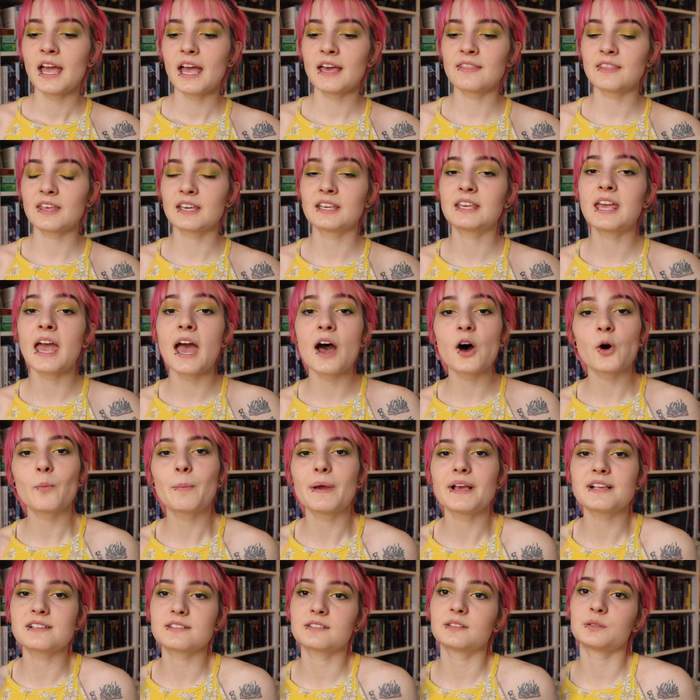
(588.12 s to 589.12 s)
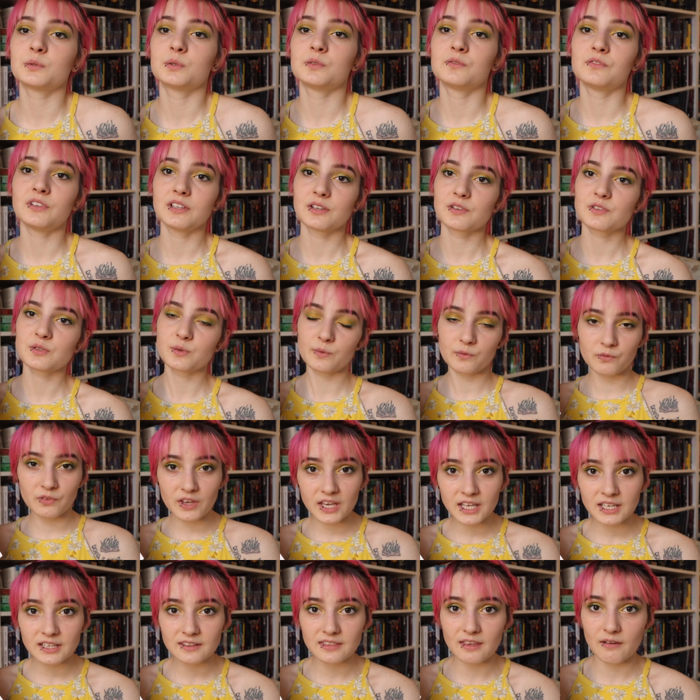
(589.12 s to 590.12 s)
And then Kel basically reveals to
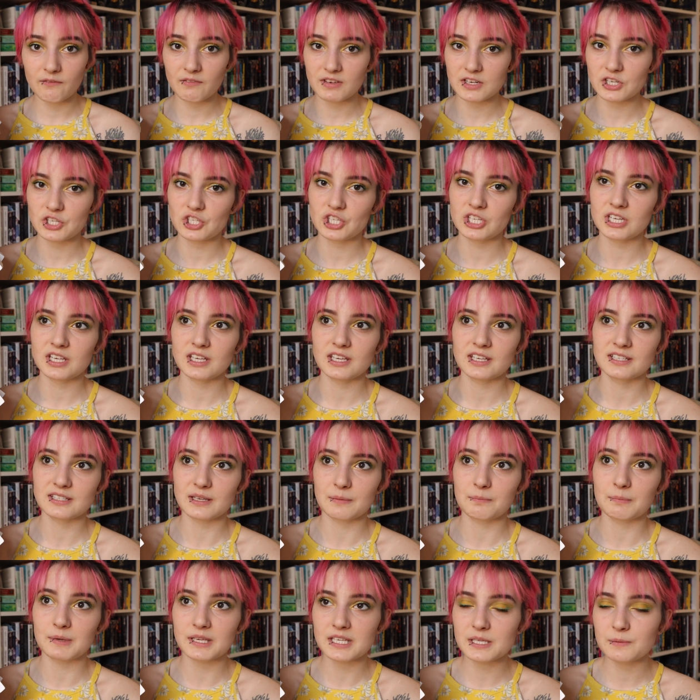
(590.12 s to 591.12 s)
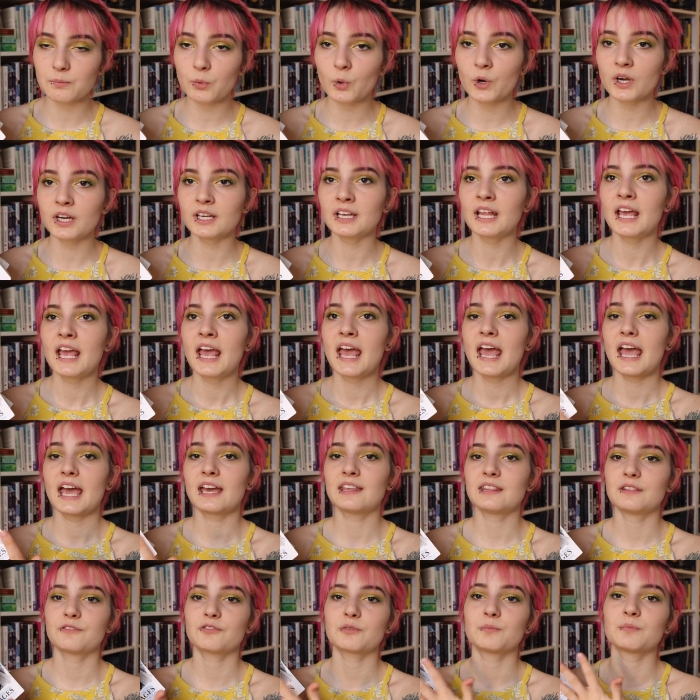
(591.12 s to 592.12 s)
Vin that Vinci is a Mistborn,
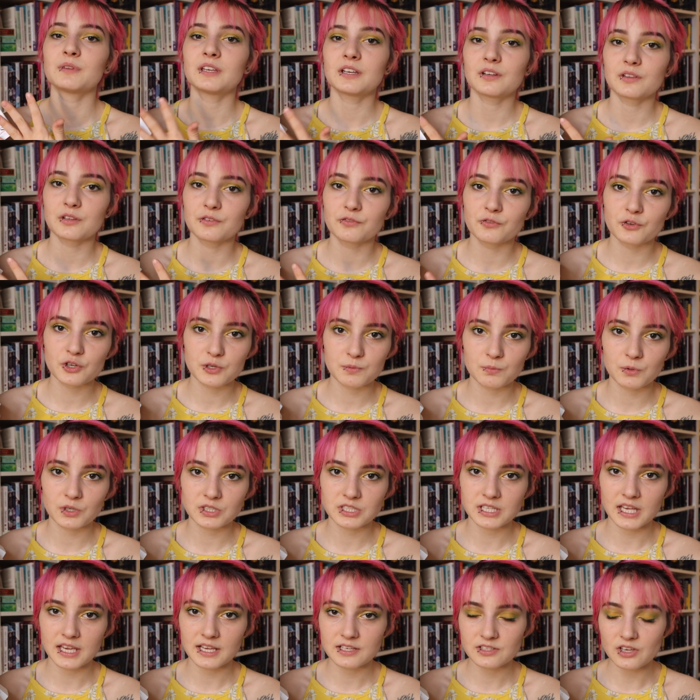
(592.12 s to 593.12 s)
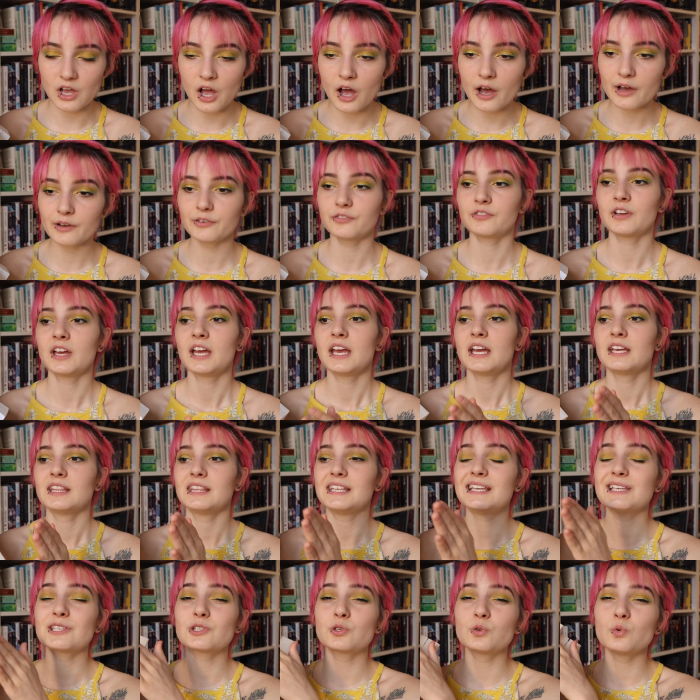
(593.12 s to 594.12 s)
and from there the first book takes off.
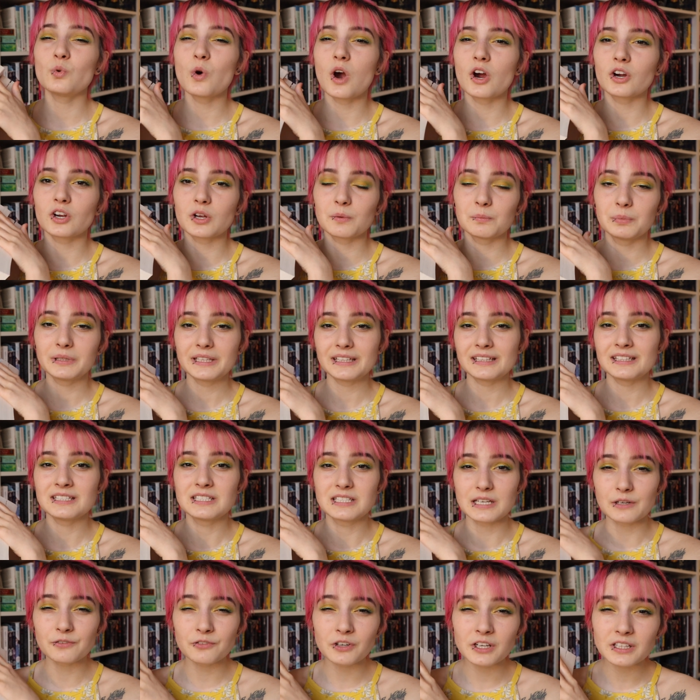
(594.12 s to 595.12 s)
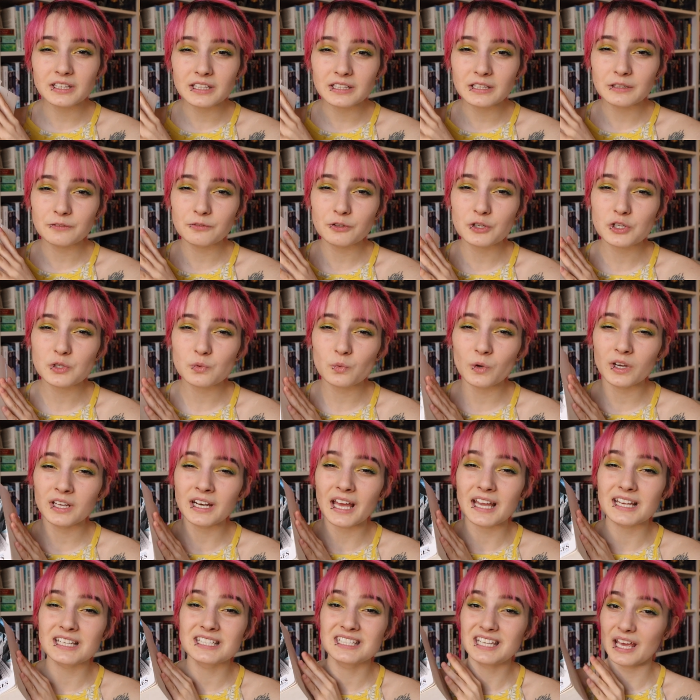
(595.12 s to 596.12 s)
These two are completely different than the first
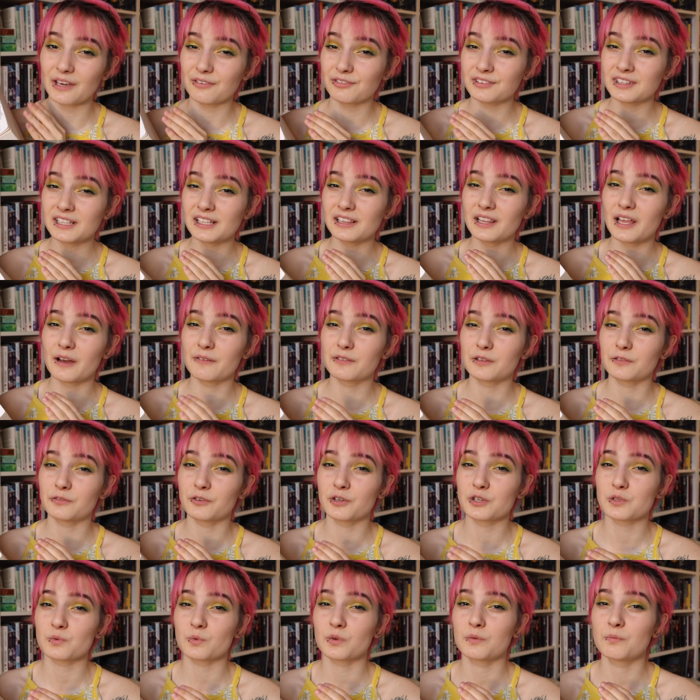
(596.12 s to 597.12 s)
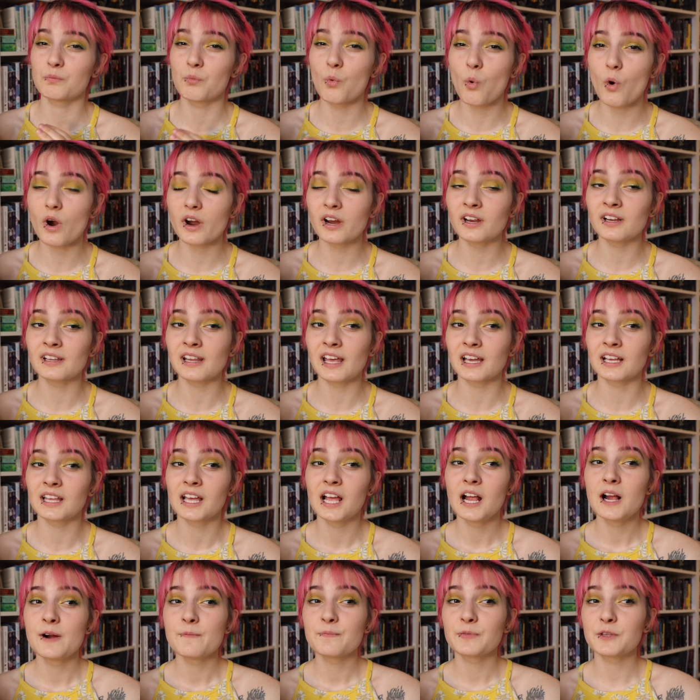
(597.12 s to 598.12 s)
one. I definitely love the first one more.
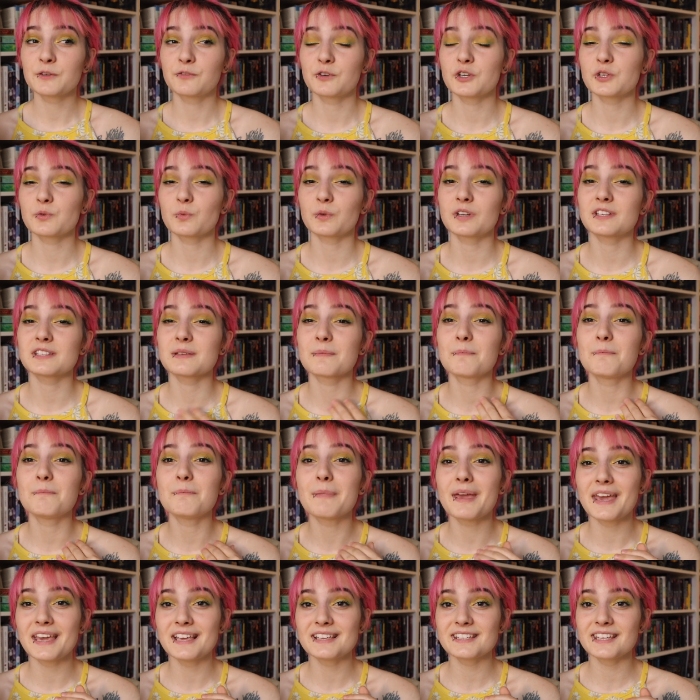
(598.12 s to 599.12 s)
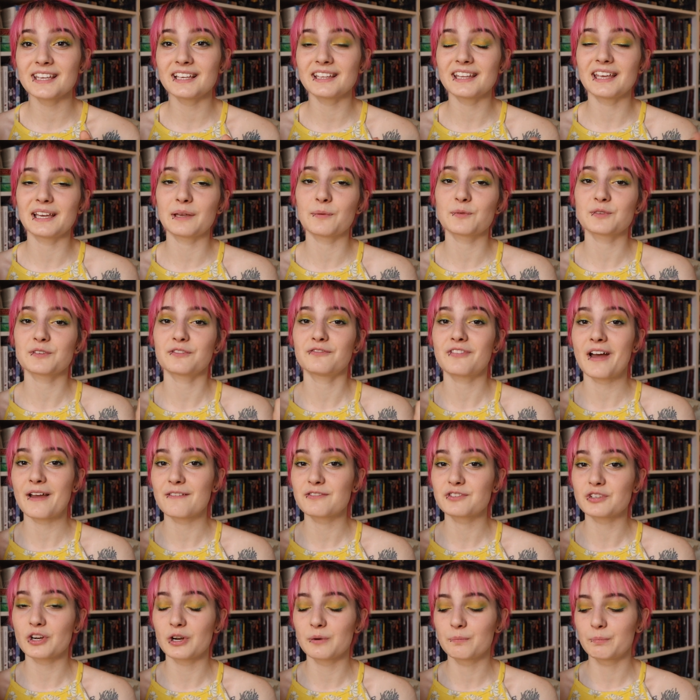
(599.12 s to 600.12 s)
Like, the first one is amazing, like, it was a
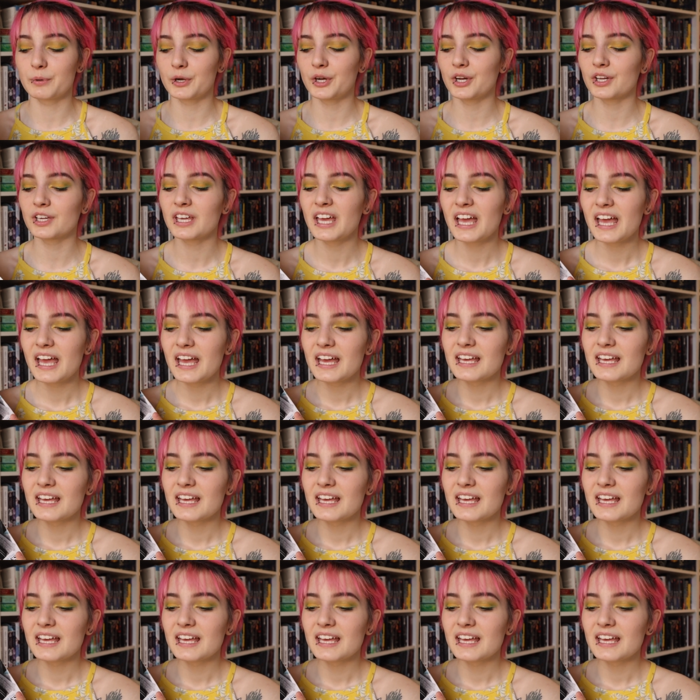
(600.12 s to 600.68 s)
five star book.